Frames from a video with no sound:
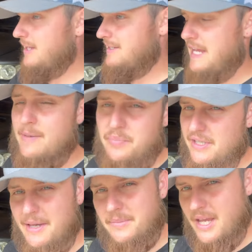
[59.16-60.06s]
10
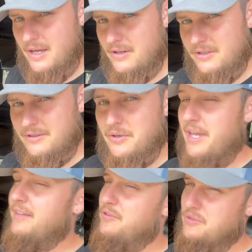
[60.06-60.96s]
p.m. to enter.
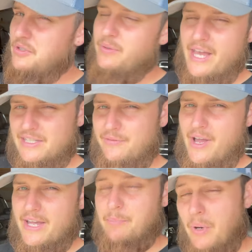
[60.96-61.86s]
Okay, if you do, that's
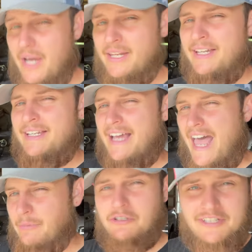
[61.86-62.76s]
fine. But
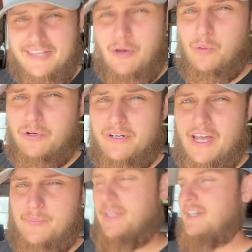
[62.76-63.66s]
I would just get that order
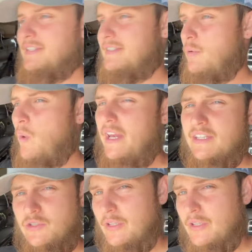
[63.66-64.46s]
now because waiting until the